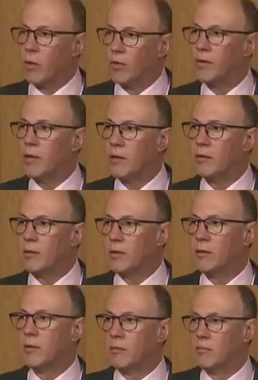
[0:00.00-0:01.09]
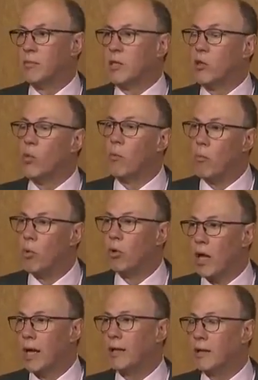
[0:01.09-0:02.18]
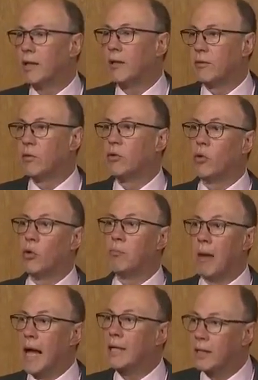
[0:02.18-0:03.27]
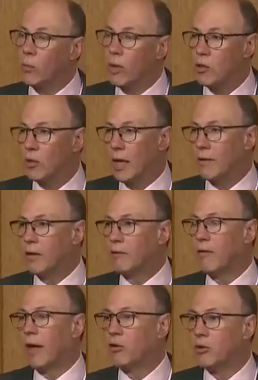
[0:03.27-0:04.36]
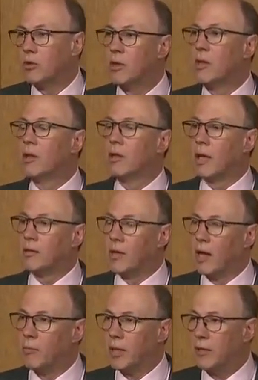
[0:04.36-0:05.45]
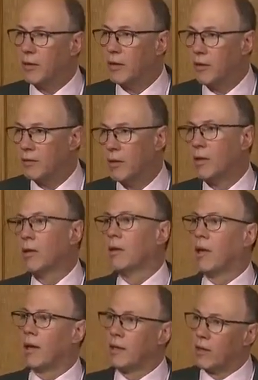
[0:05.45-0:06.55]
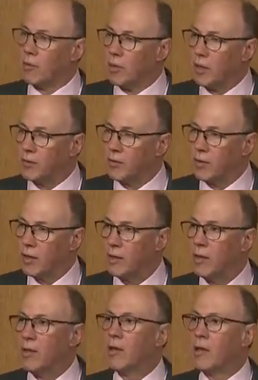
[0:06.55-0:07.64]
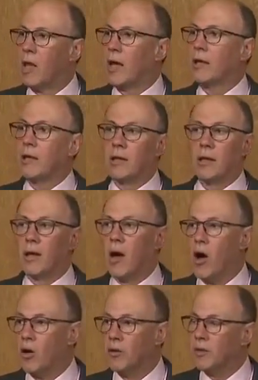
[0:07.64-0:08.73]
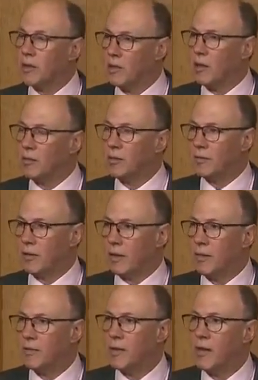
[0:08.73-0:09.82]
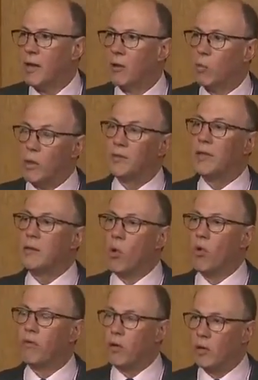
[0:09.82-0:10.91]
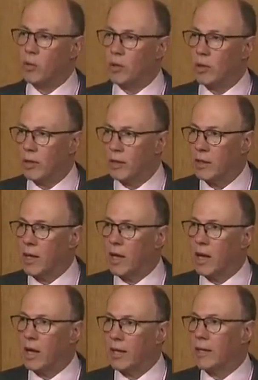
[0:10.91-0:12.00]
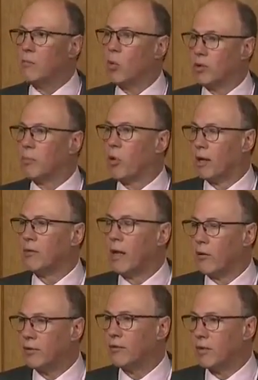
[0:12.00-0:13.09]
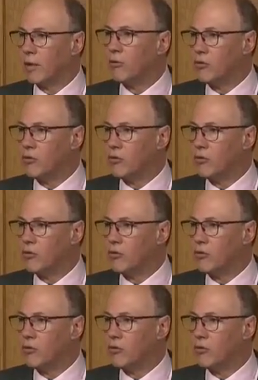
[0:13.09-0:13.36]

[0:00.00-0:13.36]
Those things that mean you are more likely to do badly when you get the infection, like diabetes, like obesity, like heart and lung disease, we see more frequently in more deprived areas of the